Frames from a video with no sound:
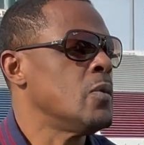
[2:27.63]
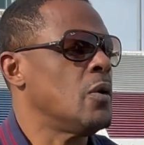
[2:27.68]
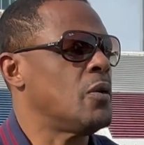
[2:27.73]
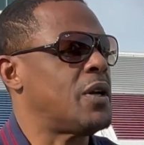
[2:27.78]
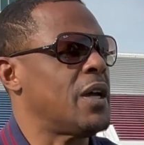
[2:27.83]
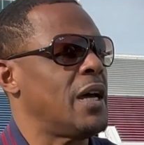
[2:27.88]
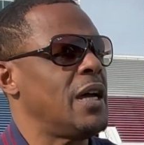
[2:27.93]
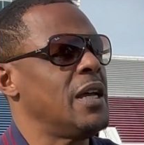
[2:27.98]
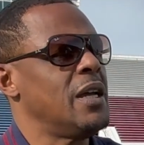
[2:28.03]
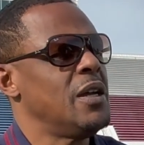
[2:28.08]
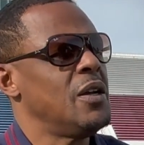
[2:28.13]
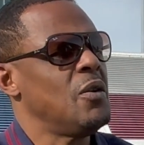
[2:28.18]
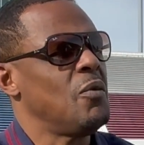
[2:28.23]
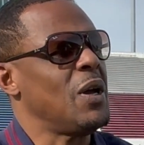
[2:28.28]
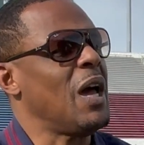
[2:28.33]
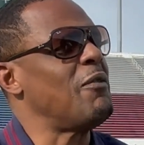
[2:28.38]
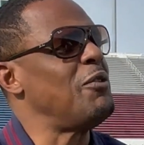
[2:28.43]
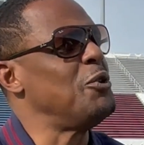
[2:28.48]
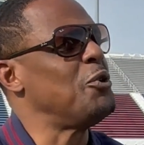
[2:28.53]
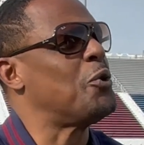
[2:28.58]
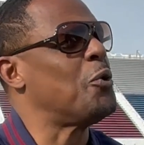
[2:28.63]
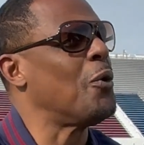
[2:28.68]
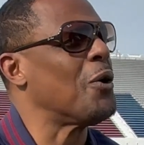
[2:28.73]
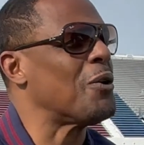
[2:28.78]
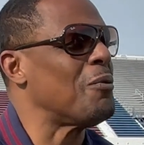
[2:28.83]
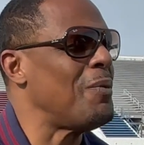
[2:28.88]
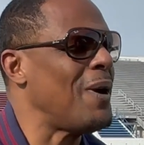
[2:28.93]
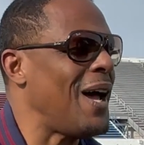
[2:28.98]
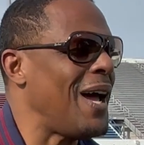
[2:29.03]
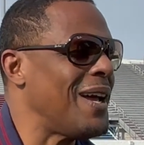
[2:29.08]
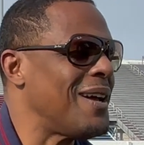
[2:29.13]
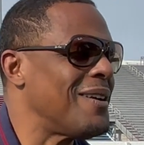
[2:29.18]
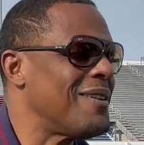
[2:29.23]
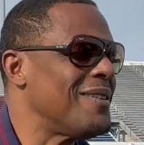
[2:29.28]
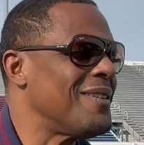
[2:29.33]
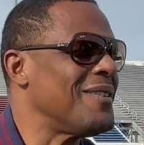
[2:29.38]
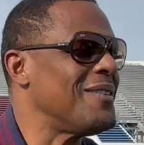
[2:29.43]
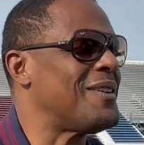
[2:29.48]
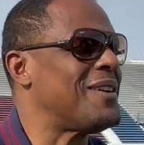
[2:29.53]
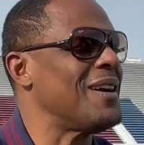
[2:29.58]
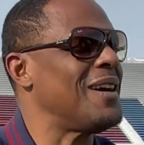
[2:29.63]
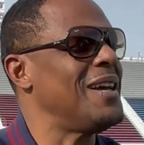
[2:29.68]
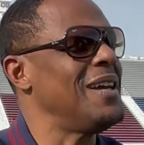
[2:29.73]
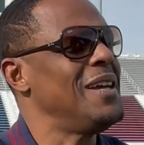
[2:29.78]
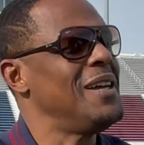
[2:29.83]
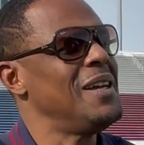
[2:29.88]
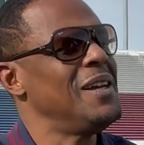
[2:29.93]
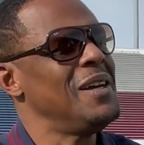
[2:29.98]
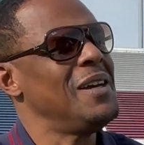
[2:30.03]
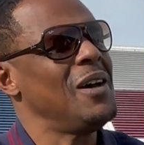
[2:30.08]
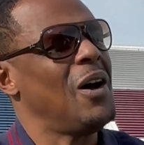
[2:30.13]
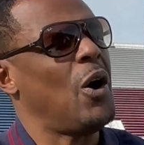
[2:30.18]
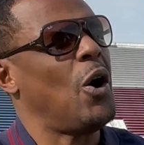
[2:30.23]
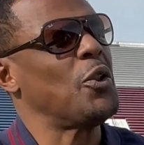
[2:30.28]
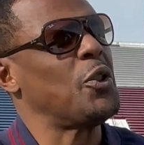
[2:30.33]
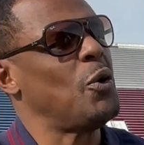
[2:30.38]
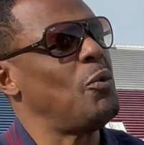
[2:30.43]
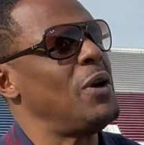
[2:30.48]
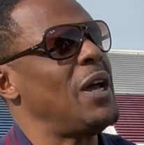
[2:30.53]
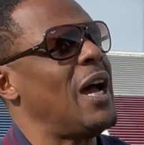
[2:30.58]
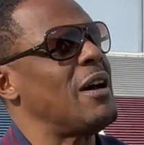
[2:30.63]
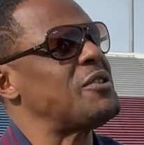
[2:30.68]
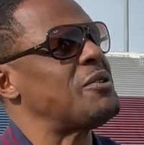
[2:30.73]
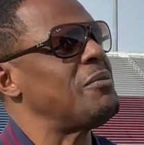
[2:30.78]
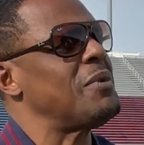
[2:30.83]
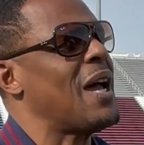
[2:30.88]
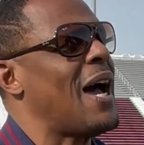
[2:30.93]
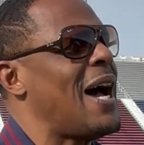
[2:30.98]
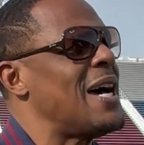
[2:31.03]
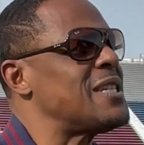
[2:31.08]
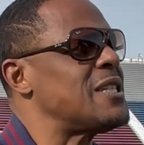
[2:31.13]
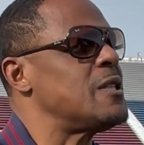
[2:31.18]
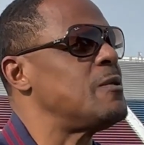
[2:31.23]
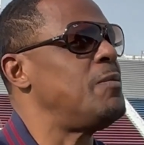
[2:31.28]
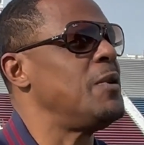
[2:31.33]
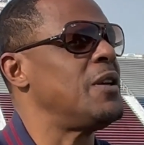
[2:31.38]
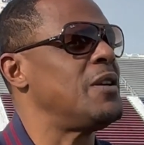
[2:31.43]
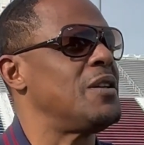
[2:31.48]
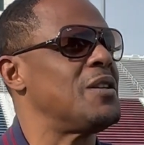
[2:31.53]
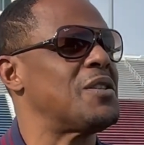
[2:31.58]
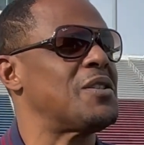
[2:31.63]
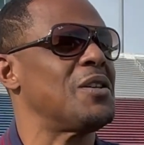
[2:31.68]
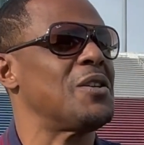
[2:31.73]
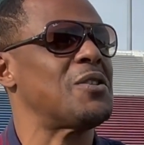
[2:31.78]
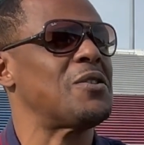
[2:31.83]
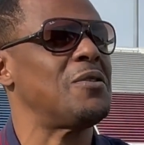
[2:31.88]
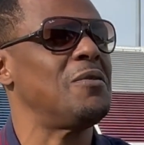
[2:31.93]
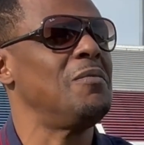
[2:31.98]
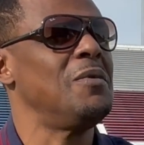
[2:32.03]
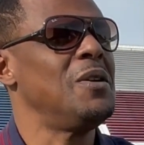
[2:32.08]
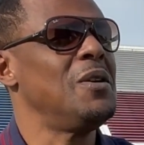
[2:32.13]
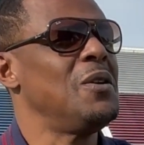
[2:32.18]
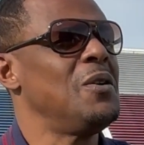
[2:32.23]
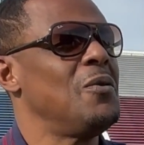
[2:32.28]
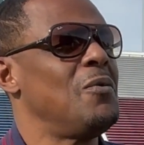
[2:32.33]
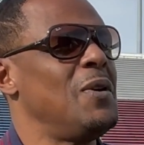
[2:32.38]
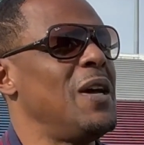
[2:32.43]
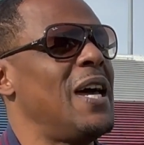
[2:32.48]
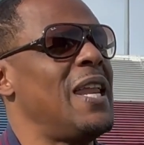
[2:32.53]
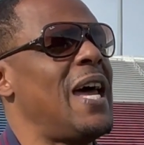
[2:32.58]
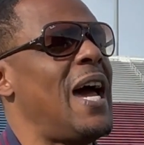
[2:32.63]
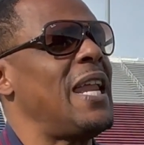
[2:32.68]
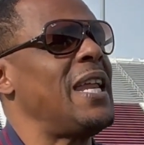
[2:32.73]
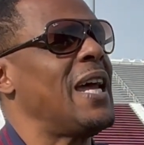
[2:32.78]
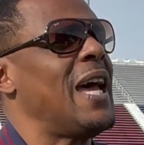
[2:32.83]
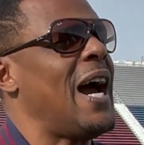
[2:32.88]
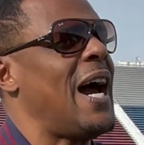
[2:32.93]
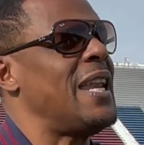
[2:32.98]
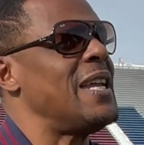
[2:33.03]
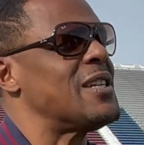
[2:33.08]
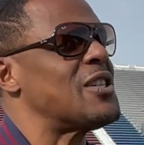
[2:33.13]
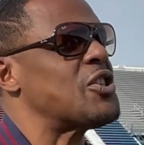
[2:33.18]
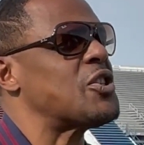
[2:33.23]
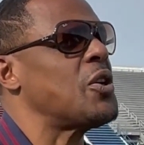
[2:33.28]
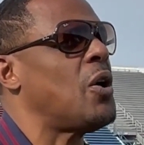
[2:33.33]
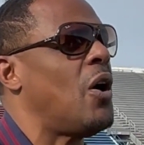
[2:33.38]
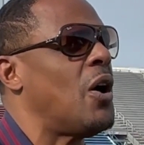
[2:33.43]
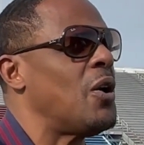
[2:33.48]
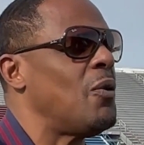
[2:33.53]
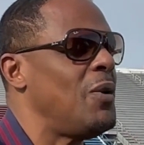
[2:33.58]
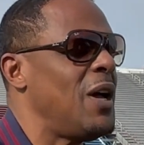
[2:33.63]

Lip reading: Okay, we have a new quarterback. Okay, although we have some guys that's been in the system, we haven't had a guy that started.